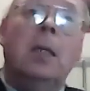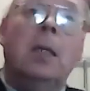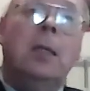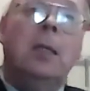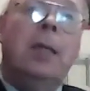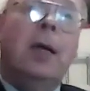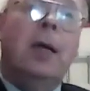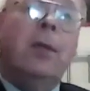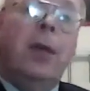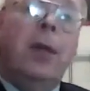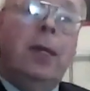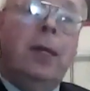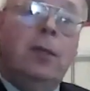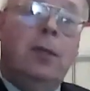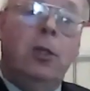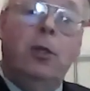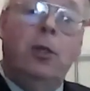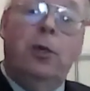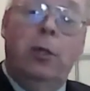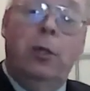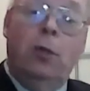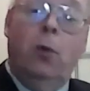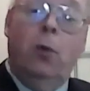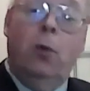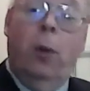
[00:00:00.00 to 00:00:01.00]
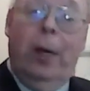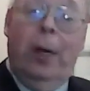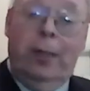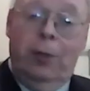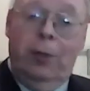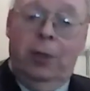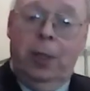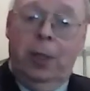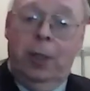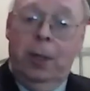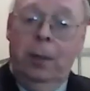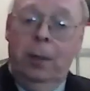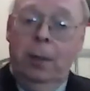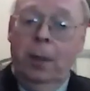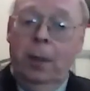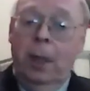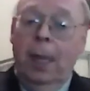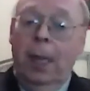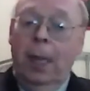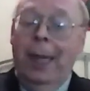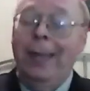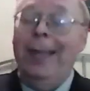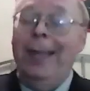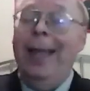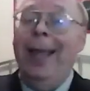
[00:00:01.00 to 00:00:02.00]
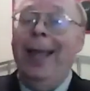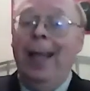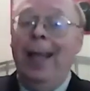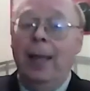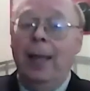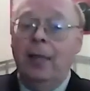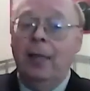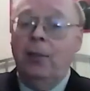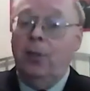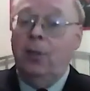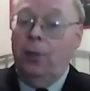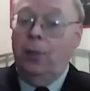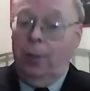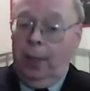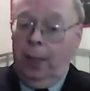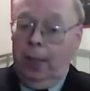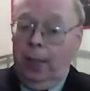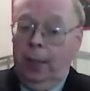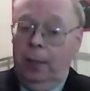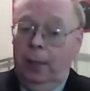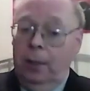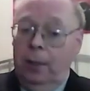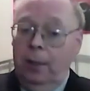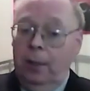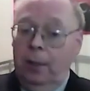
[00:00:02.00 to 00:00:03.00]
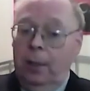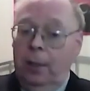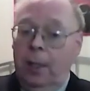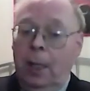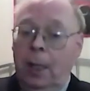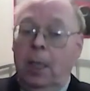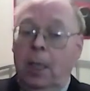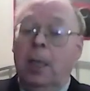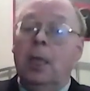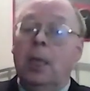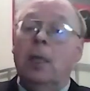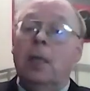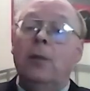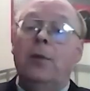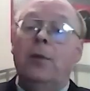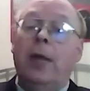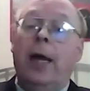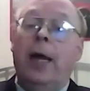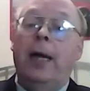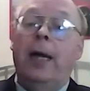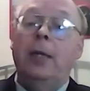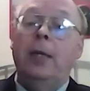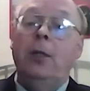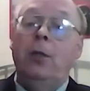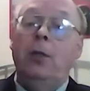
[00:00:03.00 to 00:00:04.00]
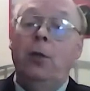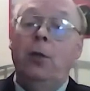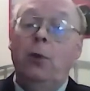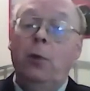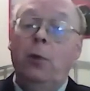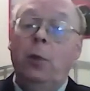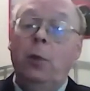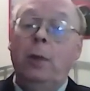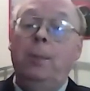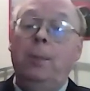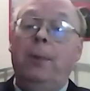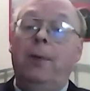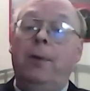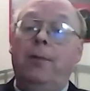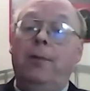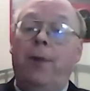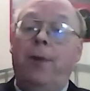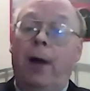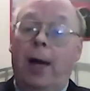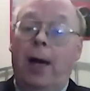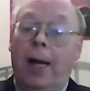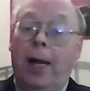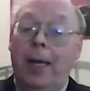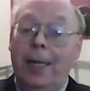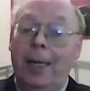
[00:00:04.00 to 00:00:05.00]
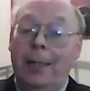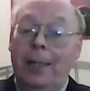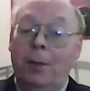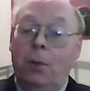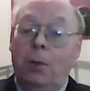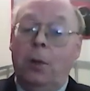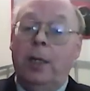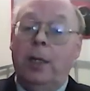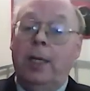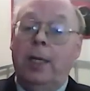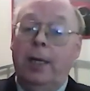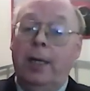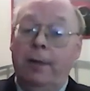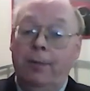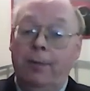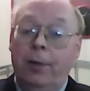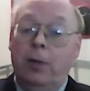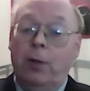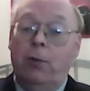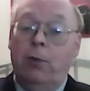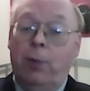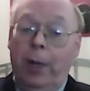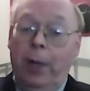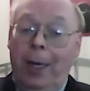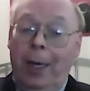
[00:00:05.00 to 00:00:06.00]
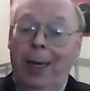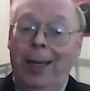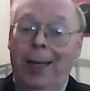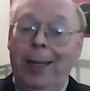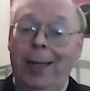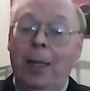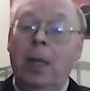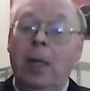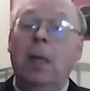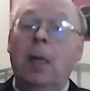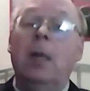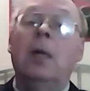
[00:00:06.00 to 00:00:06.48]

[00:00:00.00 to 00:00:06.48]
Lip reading: Now, that's a good question, and the answer is that you would provide or give the greeting